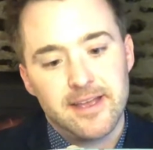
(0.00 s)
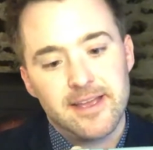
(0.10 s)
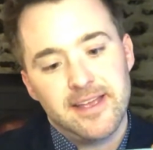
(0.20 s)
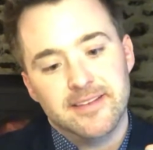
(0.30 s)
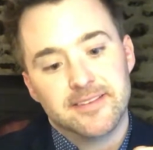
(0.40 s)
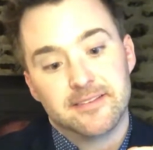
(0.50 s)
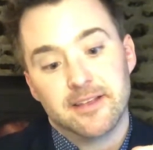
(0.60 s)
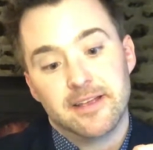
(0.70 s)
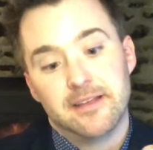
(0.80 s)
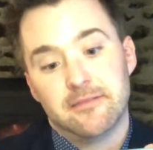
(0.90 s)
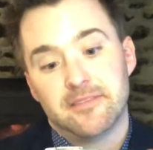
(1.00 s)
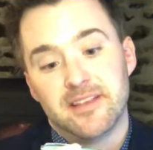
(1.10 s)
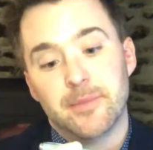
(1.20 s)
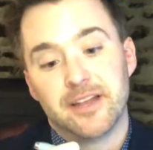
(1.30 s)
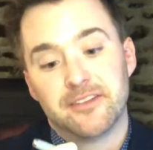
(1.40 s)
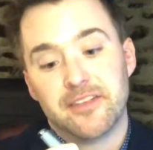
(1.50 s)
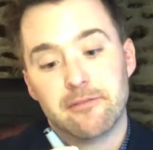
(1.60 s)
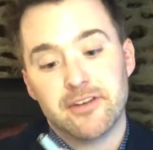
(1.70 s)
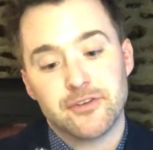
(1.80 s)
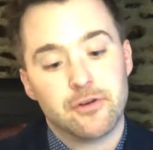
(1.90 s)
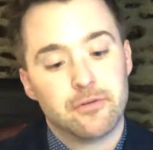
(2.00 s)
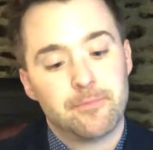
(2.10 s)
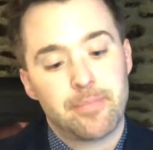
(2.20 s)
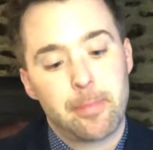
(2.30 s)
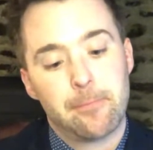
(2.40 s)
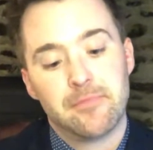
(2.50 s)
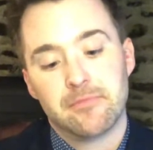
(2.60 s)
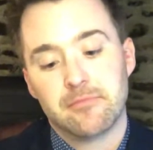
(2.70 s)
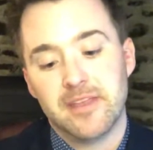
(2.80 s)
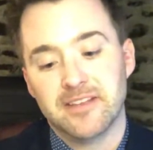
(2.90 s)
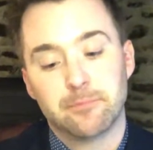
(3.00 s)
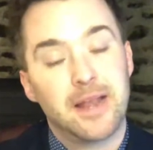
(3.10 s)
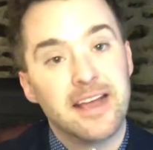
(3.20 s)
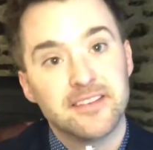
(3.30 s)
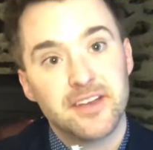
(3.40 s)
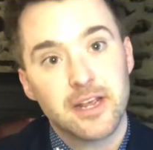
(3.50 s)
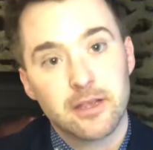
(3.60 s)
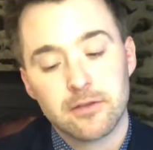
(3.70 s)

is uh, similar to the original, is plastic,